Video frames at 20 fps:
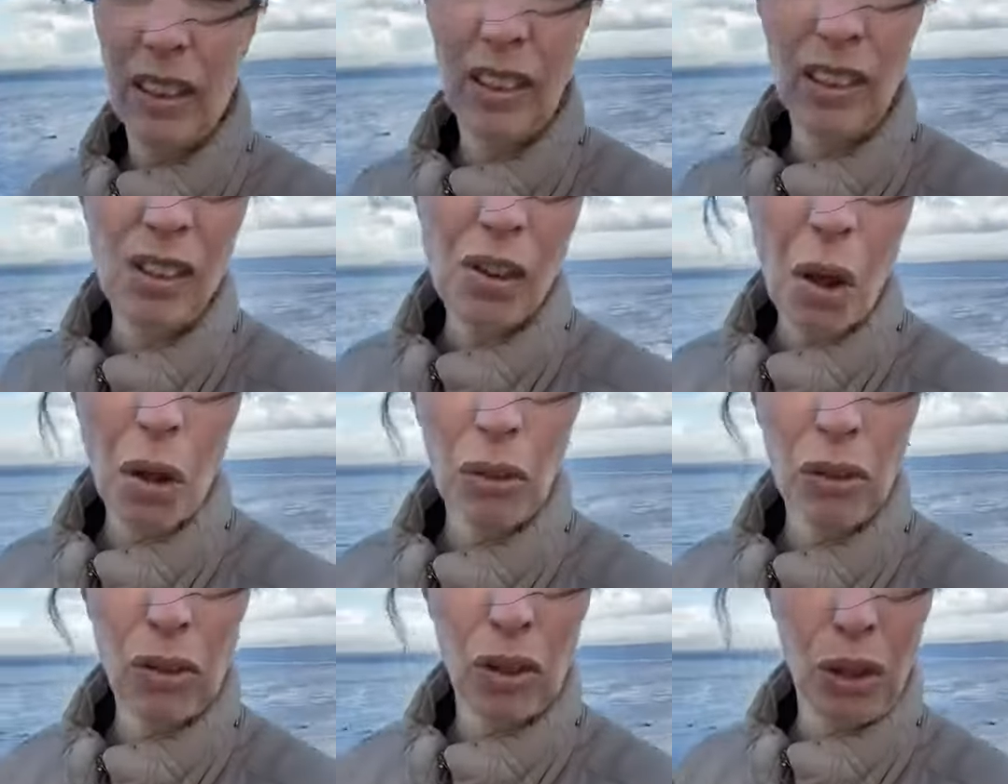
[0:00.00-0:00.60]
It's
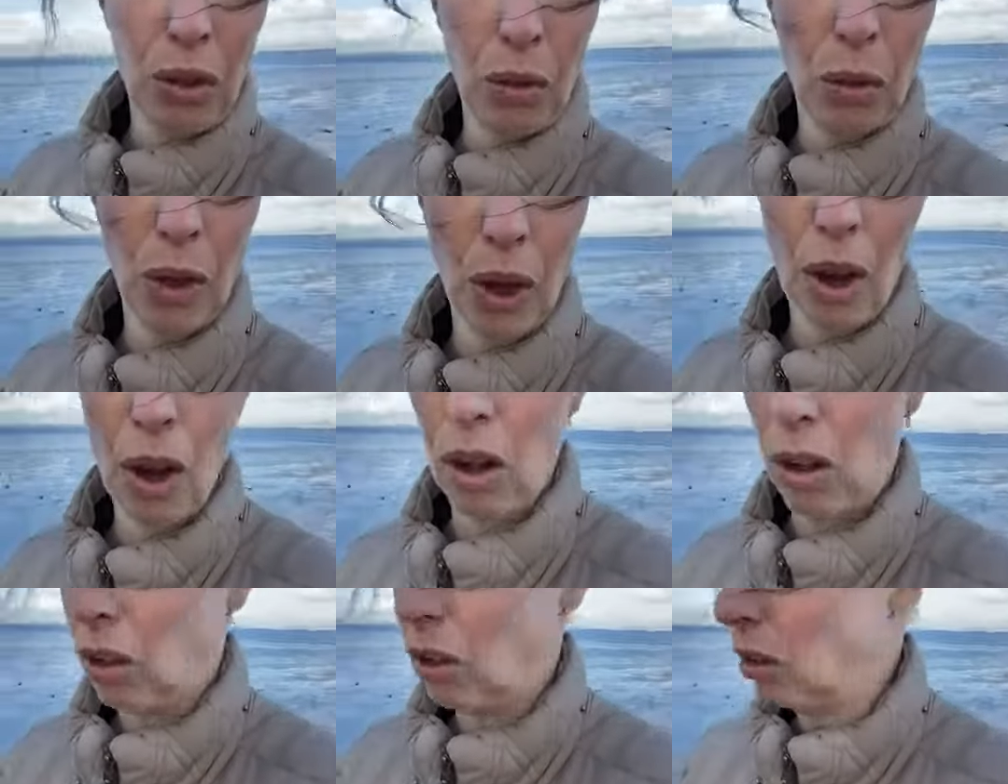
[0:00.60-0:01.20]
not
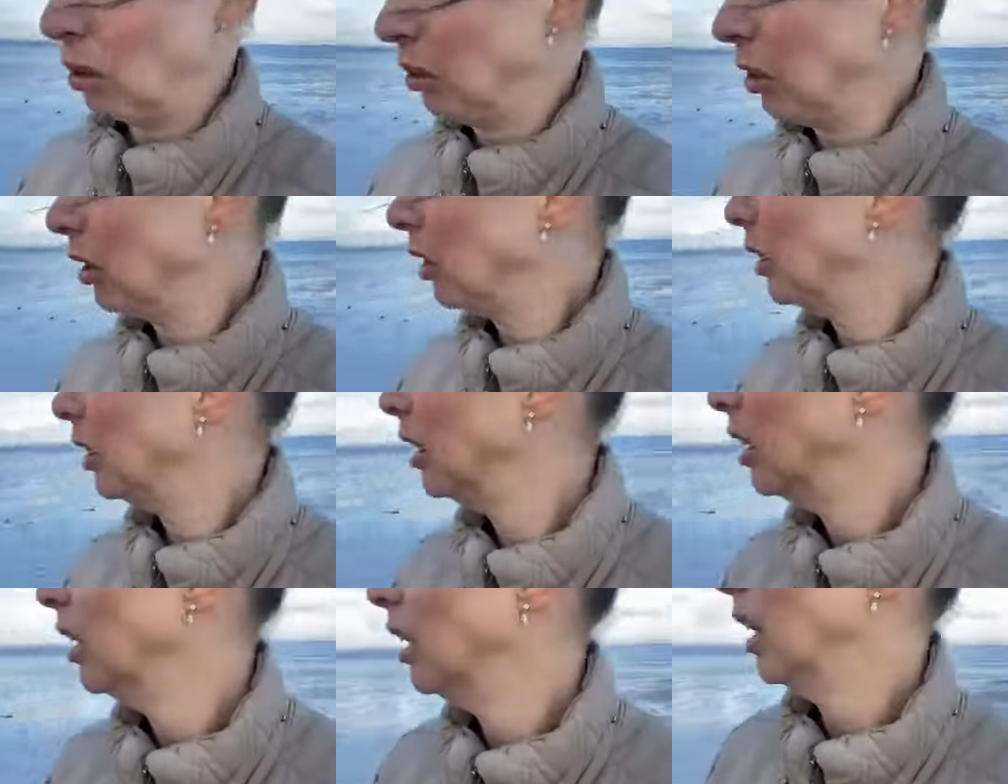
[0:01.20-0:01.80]
too
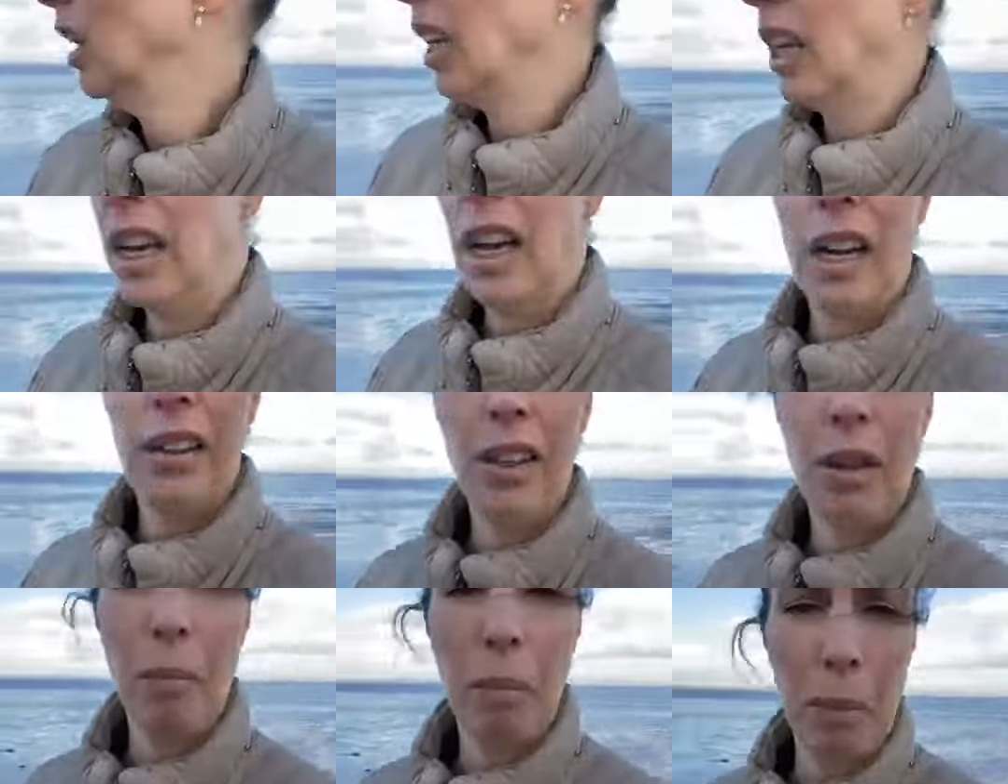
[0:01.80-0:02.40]

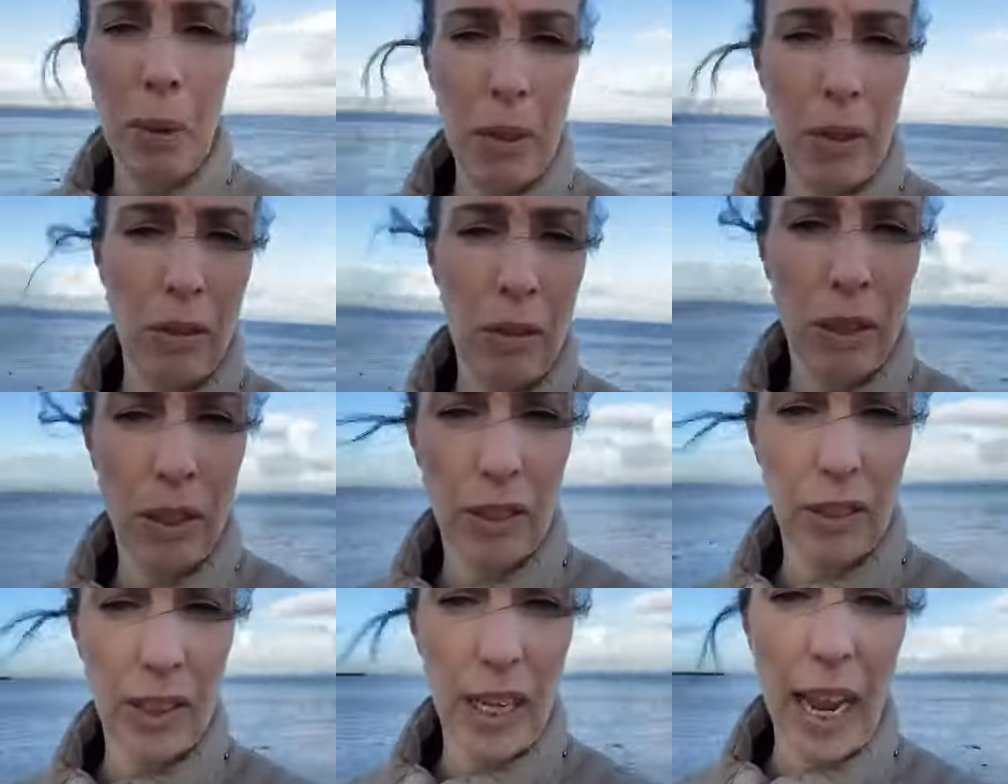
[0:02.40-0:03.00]
cold. And the
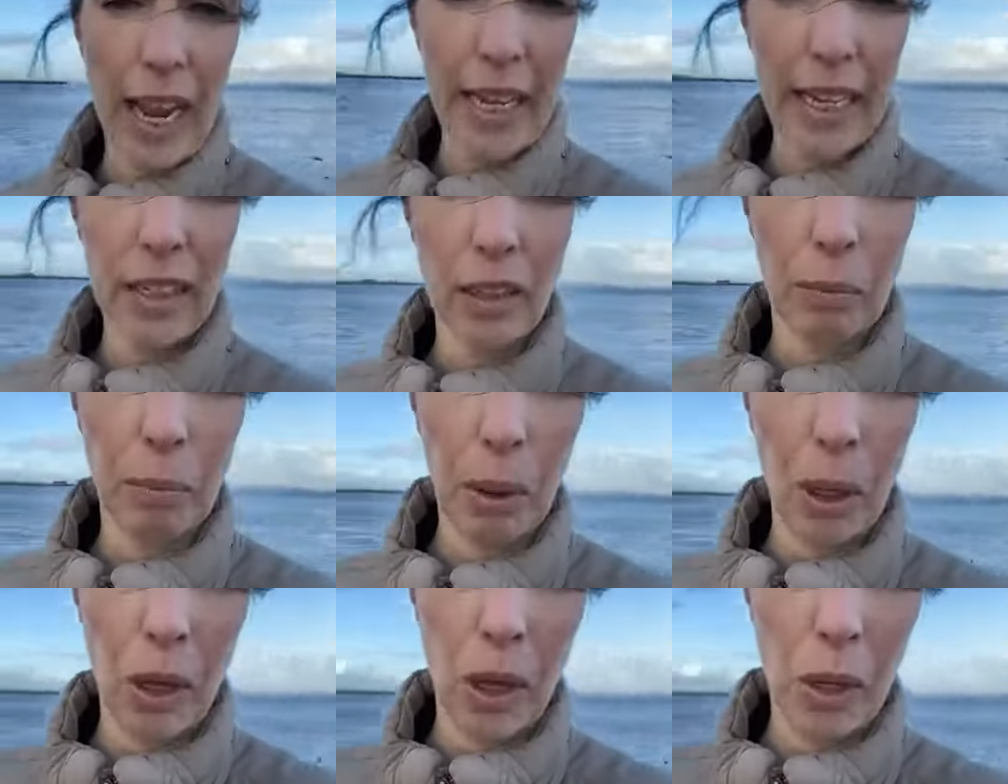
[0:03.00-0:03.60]
blue, the sky
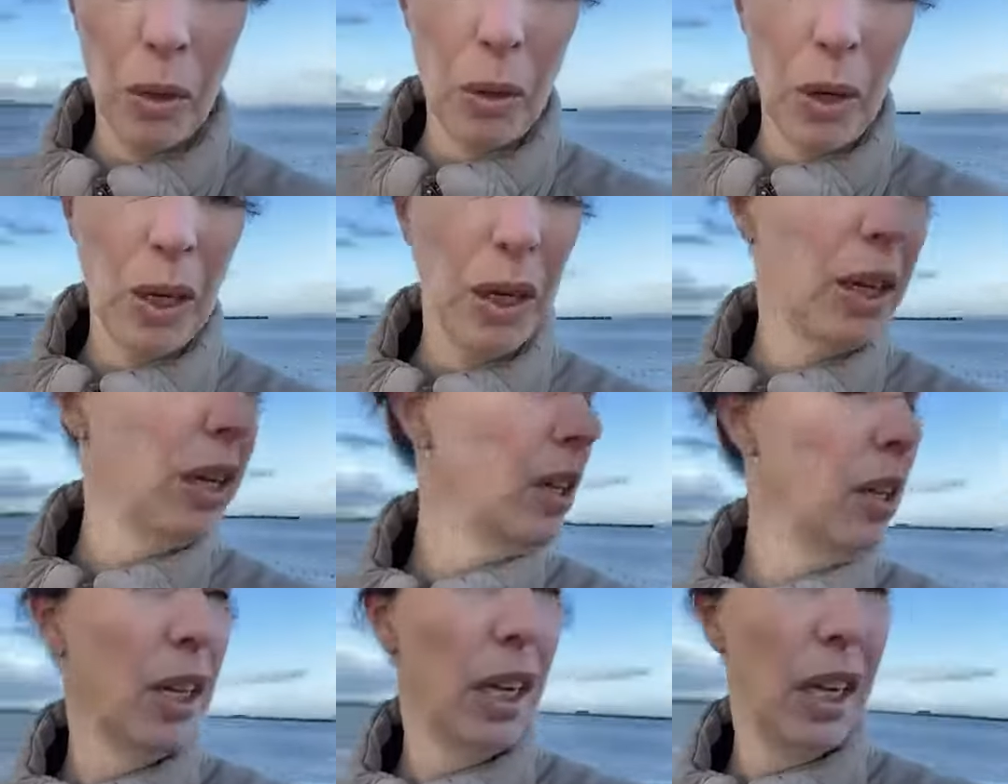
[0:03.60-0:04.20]
is blue,